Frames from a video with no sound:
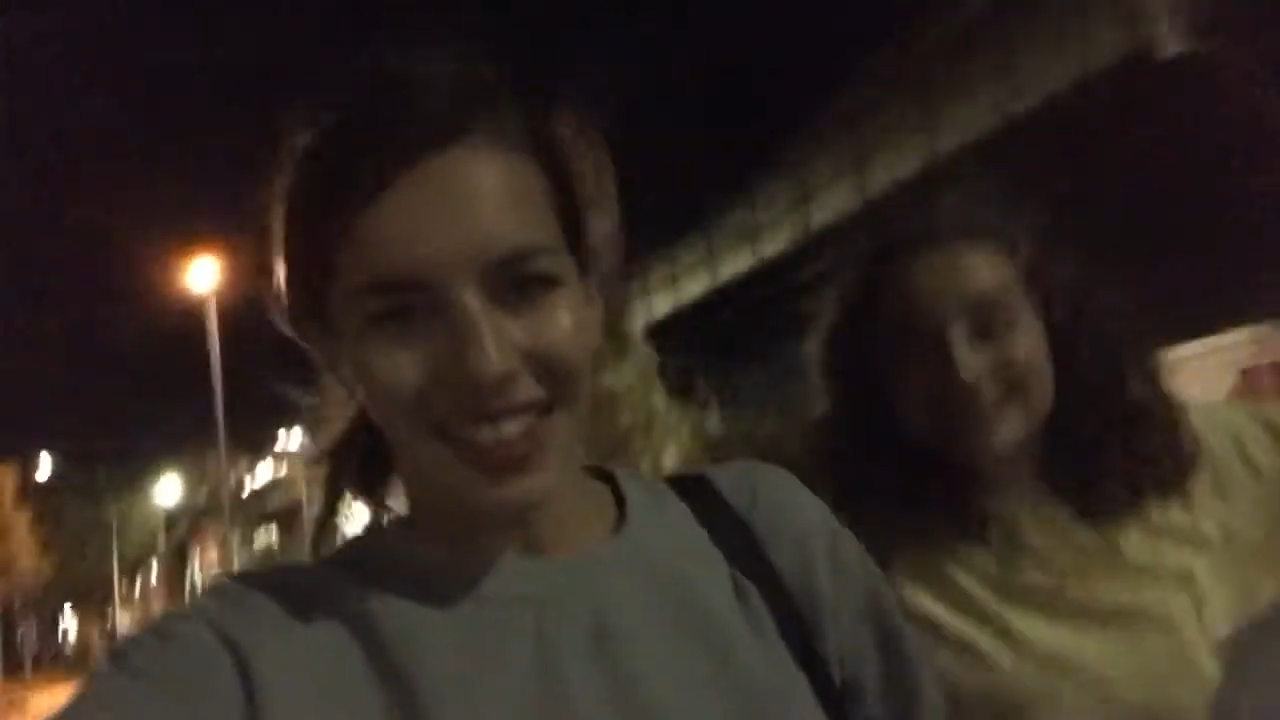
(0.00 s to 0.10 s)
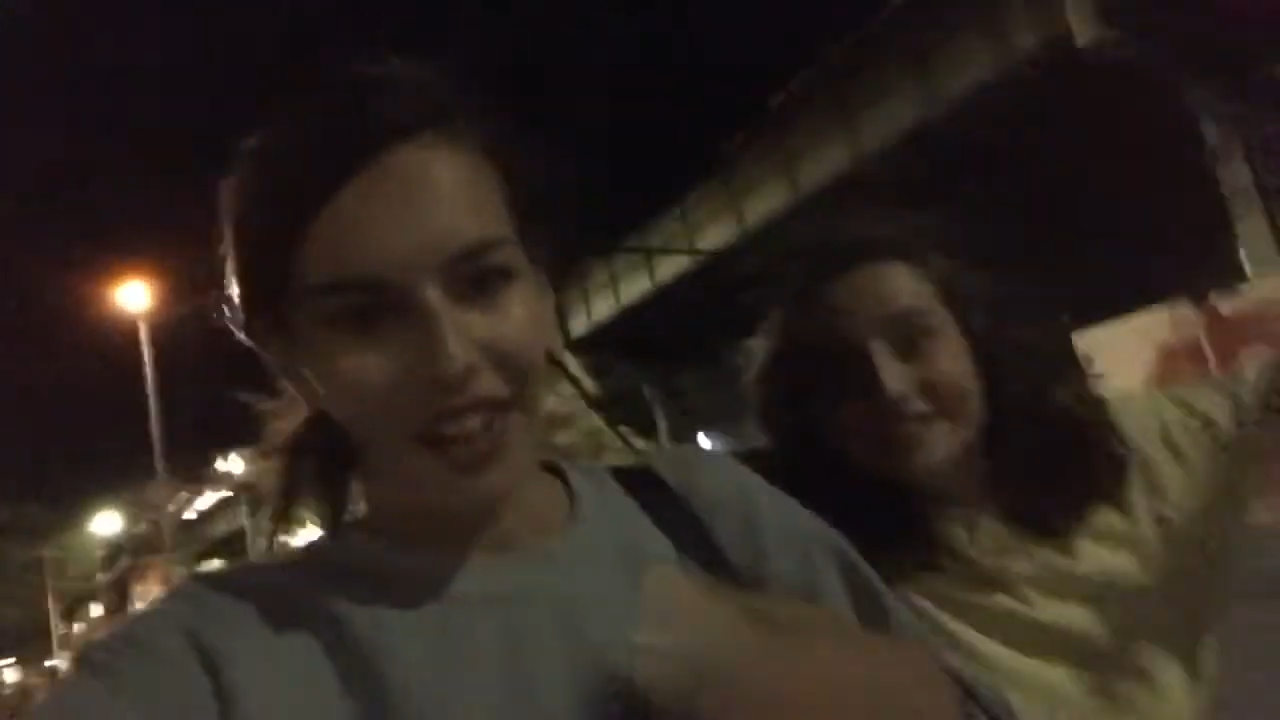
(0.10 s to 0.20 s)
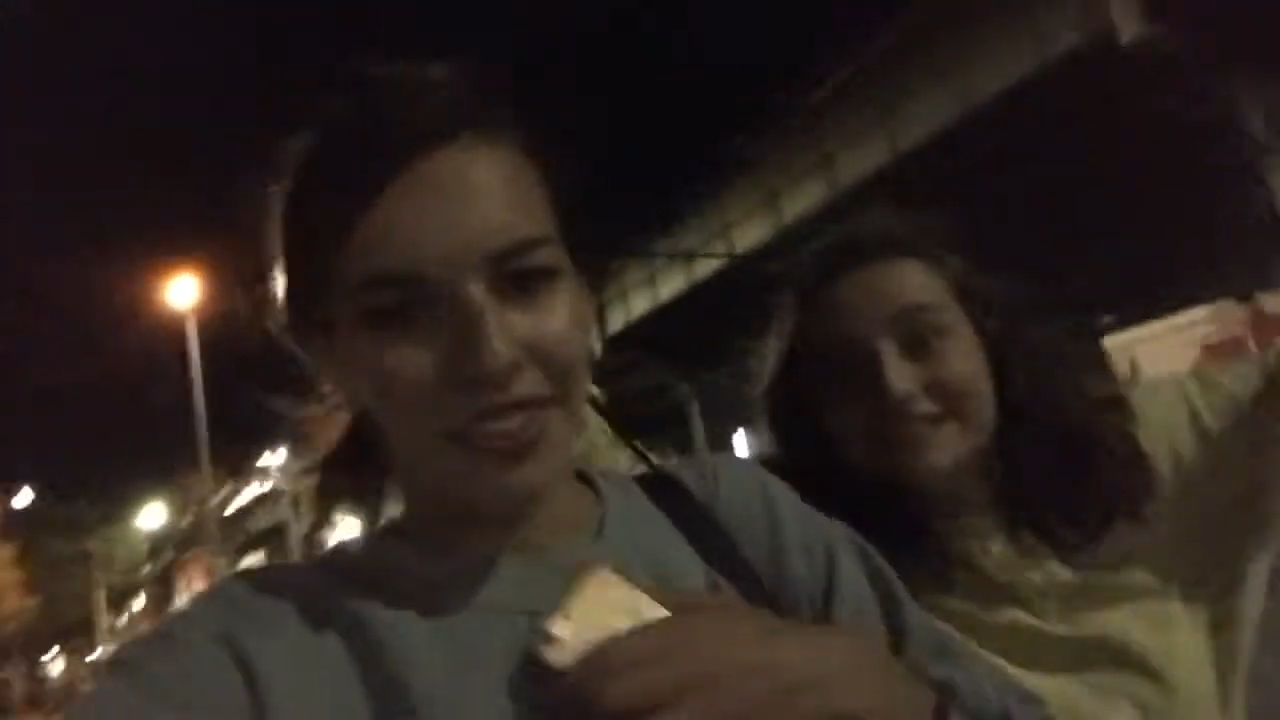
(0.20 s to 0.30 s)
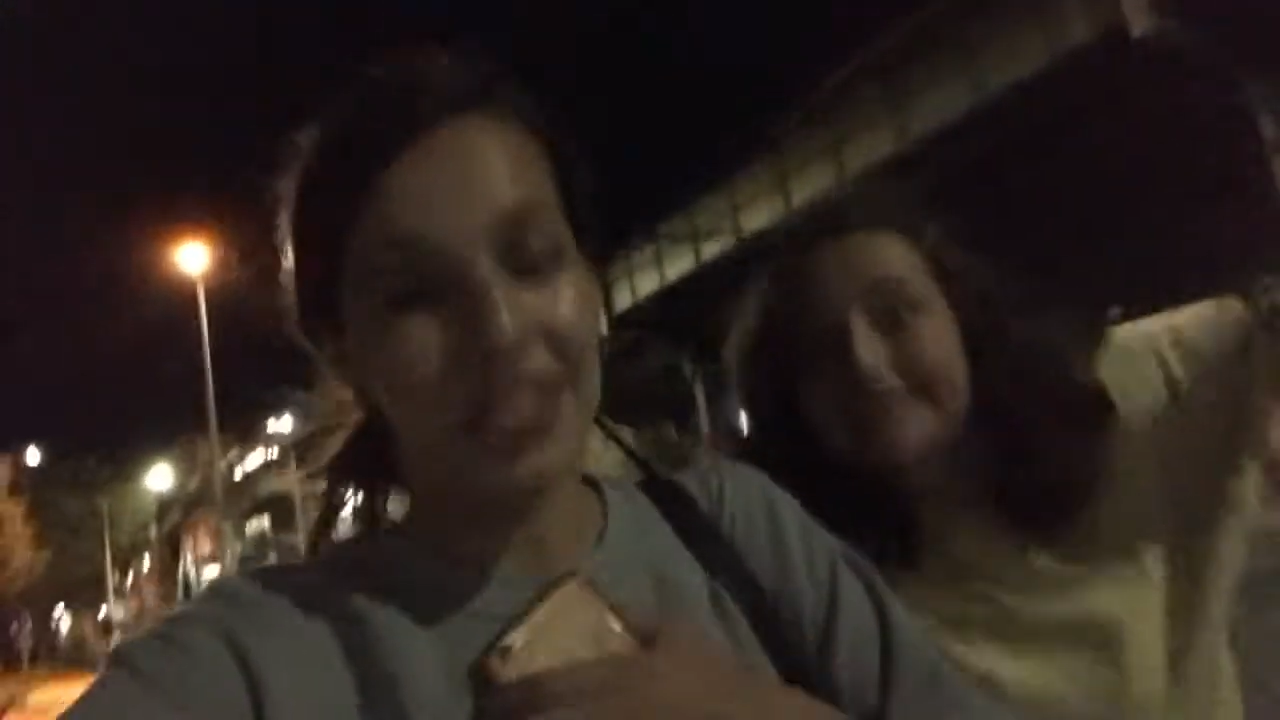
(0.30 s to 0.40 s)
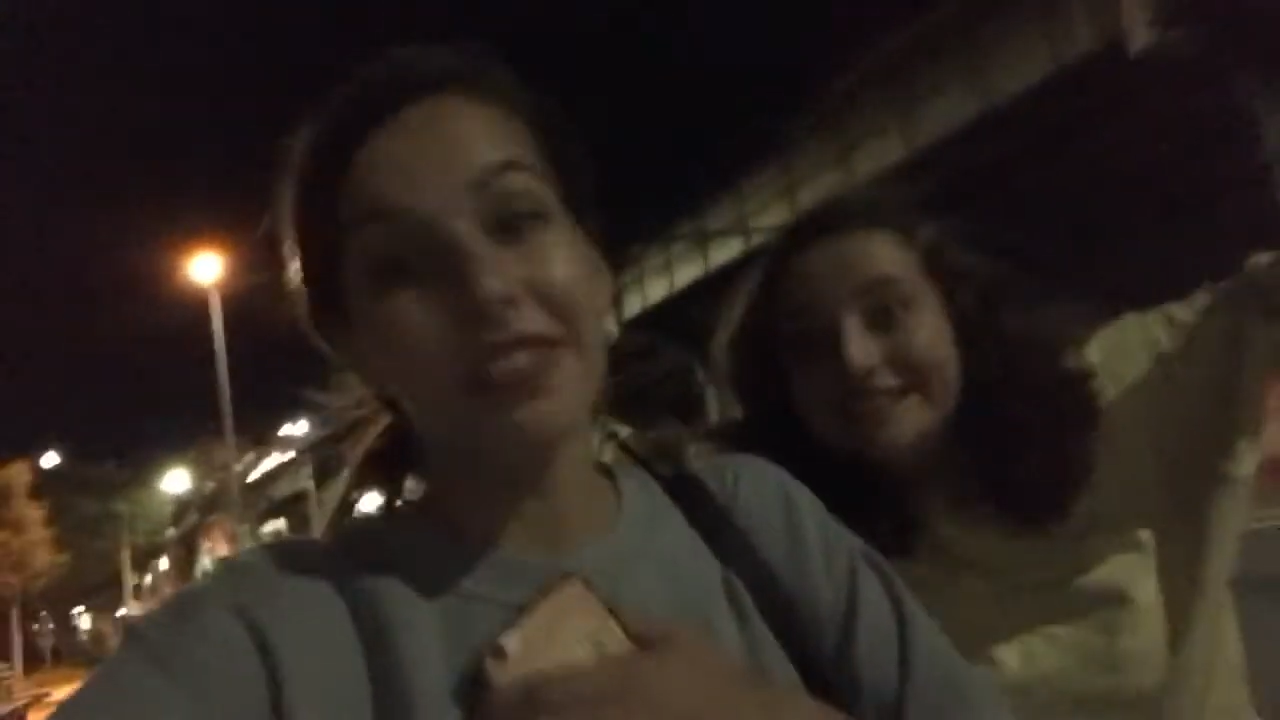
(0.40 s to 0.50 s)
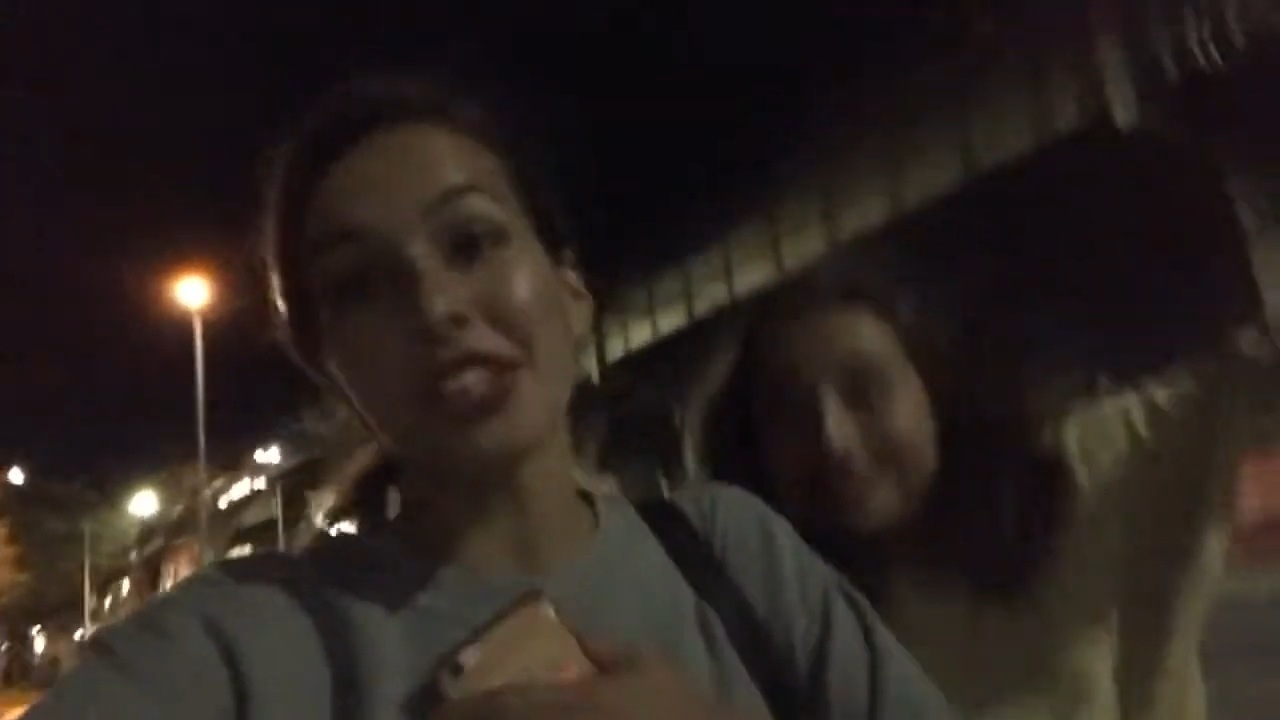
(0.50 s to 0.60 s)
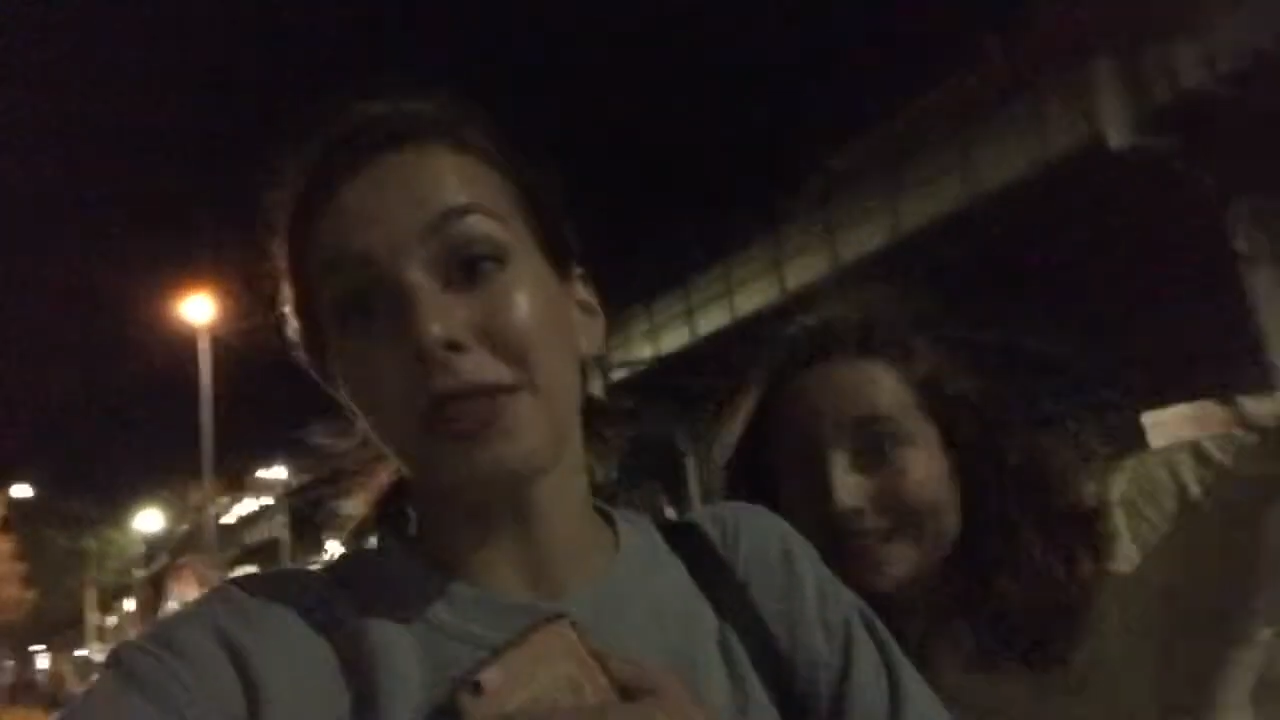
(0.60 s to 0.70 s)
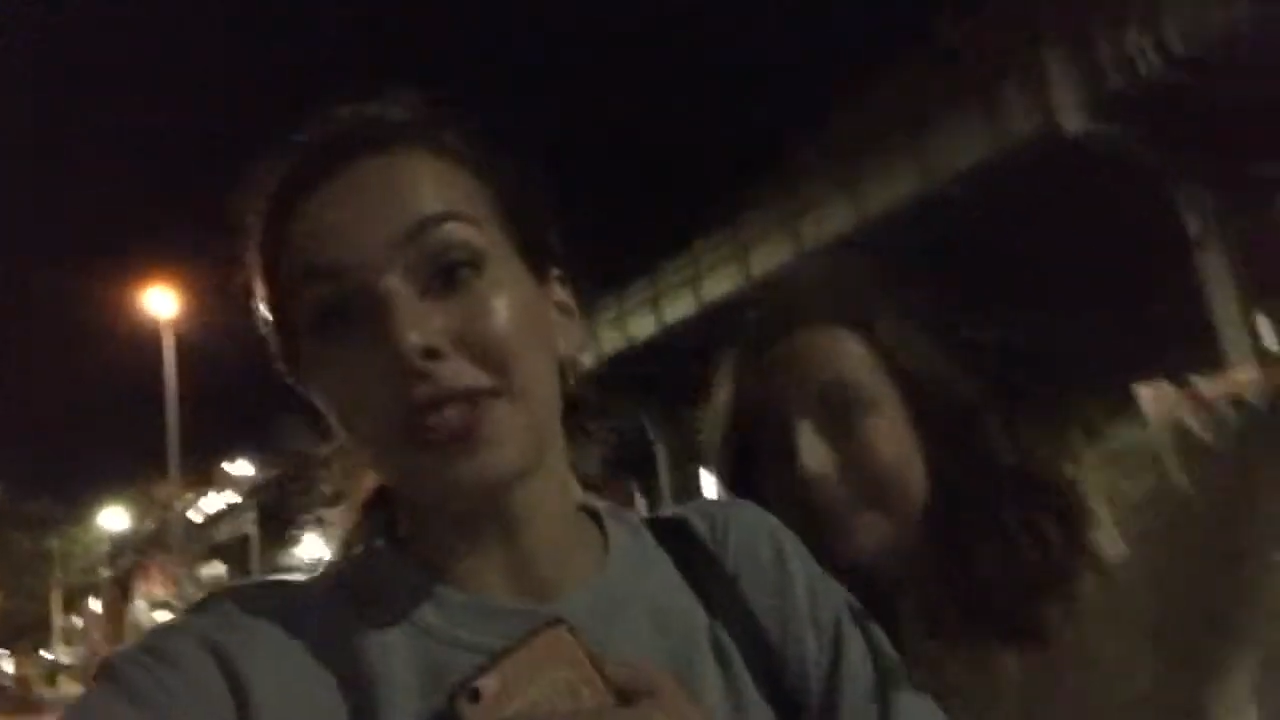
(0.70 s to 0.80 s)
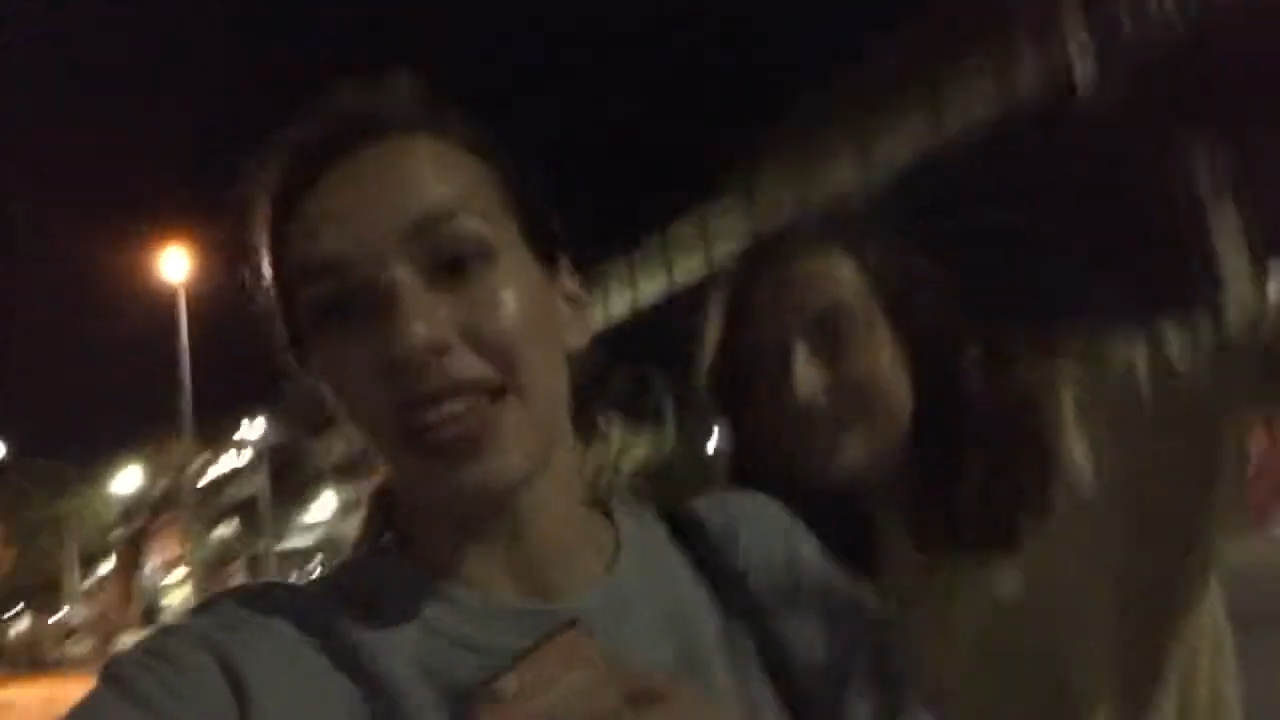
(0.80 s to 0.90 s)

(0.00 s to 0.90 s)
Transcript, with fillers: Our reservation was